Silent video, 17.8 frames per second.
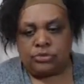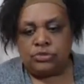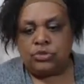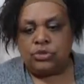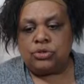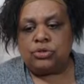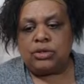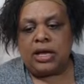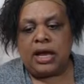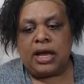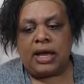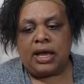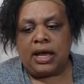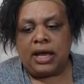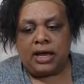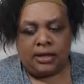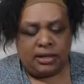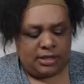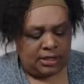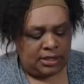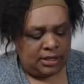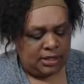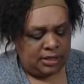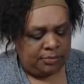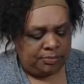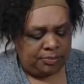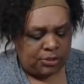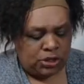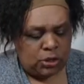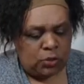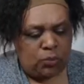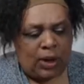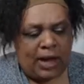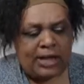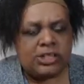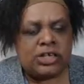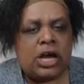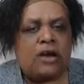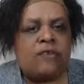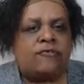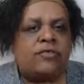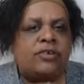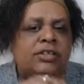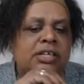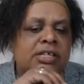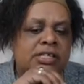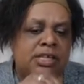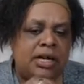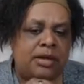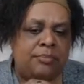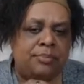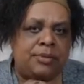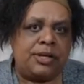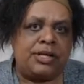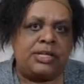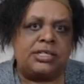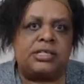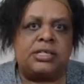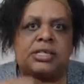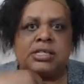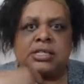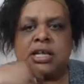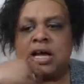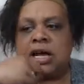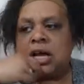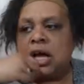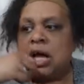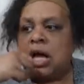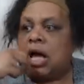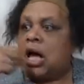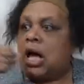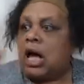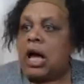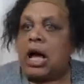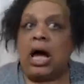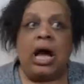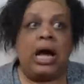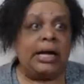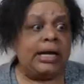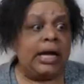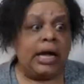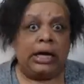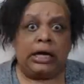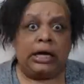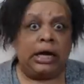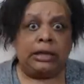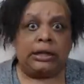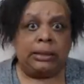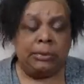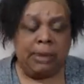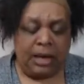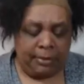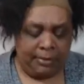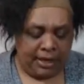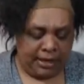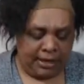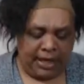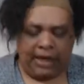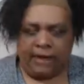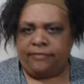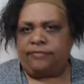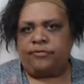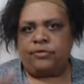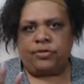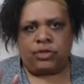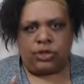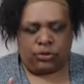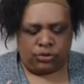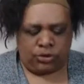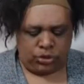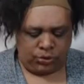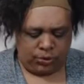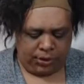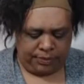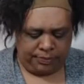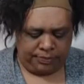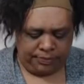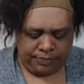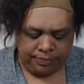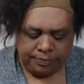Do not. I, the, so watch out for this impetus, this like, I got to cut them out of my life. Don't do it.